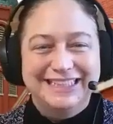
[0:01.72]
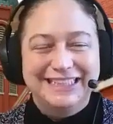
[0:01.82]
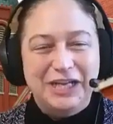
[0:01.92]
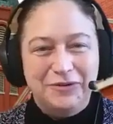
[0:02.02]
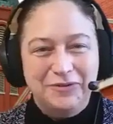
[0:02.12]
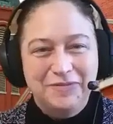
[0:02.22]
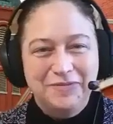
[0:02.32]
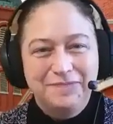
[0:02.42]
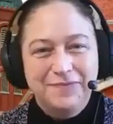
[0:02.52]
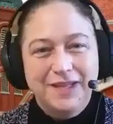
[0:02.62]
Hello,
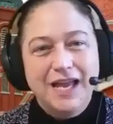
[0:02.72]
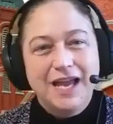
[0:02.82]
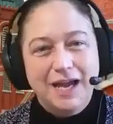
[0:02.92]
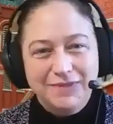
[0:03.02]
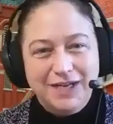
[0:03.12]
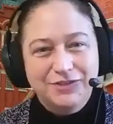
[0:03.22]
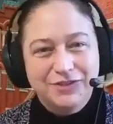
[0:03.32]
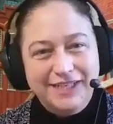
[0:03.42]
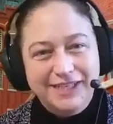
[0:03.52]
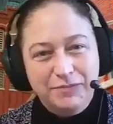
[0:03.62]
I'm Dr.
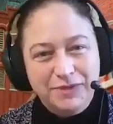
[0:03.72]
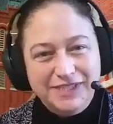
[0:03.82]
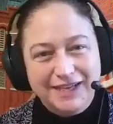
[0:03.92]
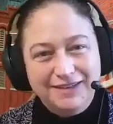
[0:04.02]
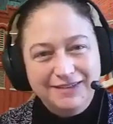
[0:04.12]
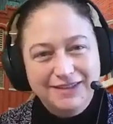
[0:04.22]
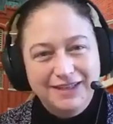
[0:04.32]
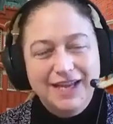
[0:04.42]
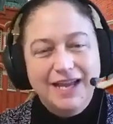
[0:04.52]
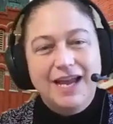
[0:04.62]
Cindy Purcell,
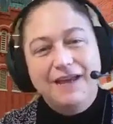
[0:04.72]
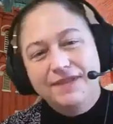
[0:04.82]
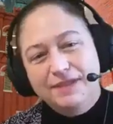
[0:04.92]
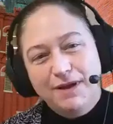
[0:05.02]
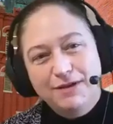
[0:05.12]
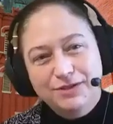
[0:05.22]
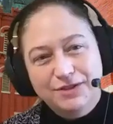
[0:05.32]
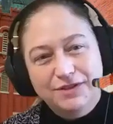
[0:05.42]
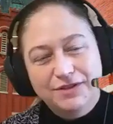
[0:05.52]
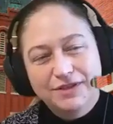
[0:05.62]
and this
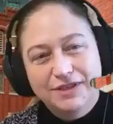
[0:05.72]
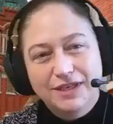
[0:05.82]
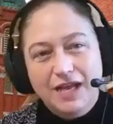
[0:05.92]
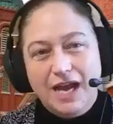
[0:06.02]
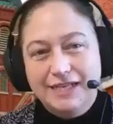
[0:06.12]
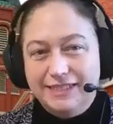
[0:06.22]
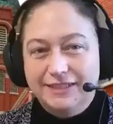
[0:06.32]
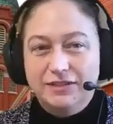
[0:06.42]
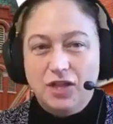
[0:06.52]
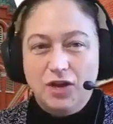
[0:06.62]
poster I
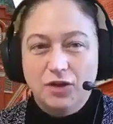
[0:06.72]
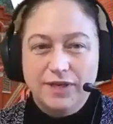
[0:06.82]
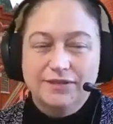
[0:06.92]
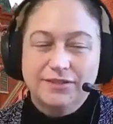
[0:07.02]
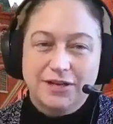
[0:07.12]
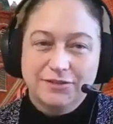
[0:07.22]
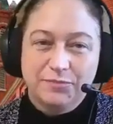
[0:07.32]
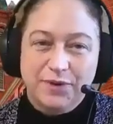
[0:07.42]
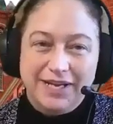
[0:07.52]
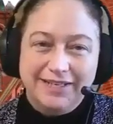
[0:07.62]
did along with Dr.
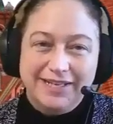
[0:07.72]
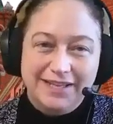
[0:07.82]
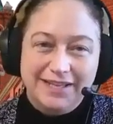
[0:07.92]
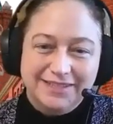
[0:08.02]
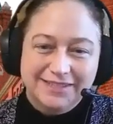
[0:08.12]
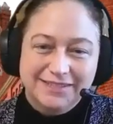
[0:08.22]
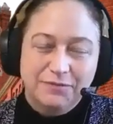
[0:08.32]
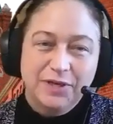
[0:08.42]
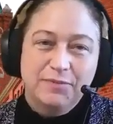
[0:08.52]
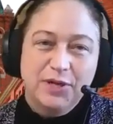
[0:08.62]
Brandy Ellis.
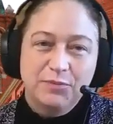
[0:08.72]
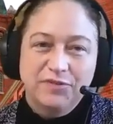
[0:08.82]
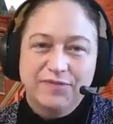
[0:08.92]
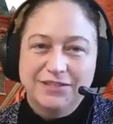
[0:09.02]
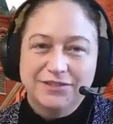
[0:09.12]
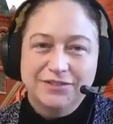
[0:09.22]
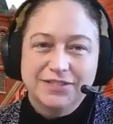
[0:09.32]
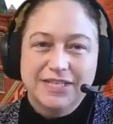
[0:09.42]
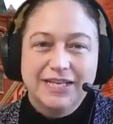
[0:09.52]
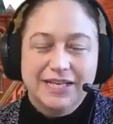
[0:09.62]
We are both
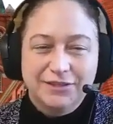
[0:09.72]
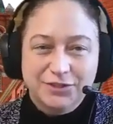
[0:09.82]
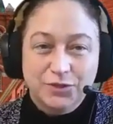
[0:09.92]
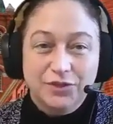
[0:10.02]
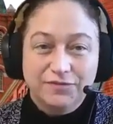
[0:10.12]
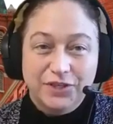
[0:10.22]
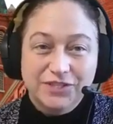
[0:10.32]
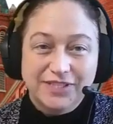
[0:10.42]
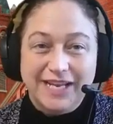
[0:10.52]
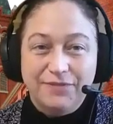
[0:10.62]
professors in the School of
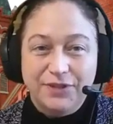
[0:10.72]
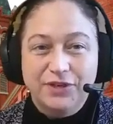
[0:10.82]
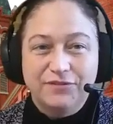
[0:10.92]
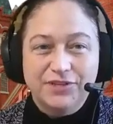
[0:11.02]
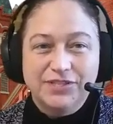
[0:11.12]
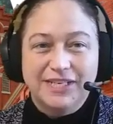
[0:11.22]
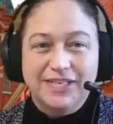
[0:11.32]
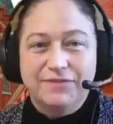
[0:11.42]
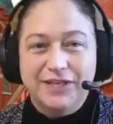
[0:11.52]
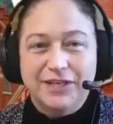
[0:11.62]
Nursing at the University
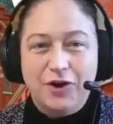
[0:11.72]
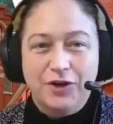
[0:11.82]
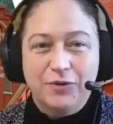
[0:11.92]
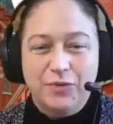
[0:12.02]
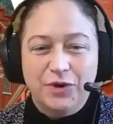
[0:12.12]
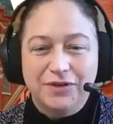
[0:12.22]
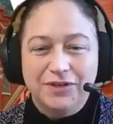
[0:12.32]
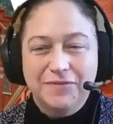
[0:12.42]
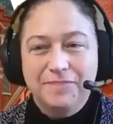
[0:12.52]
of the Incarnate Word.